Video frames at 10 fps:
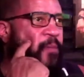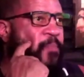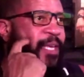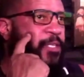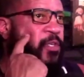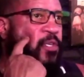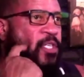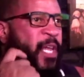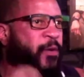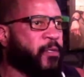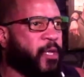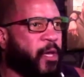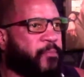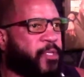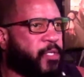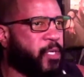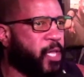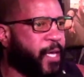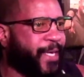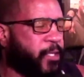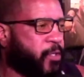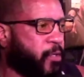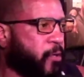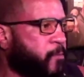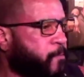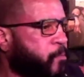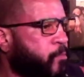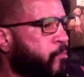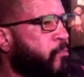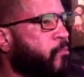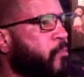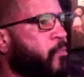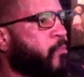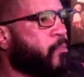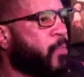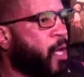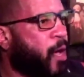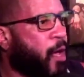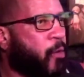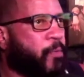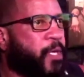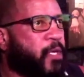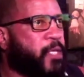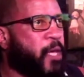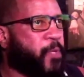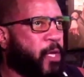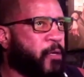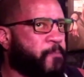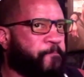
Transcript: Eastern Standard Time, 6 o'clock Eastern, I will be attempting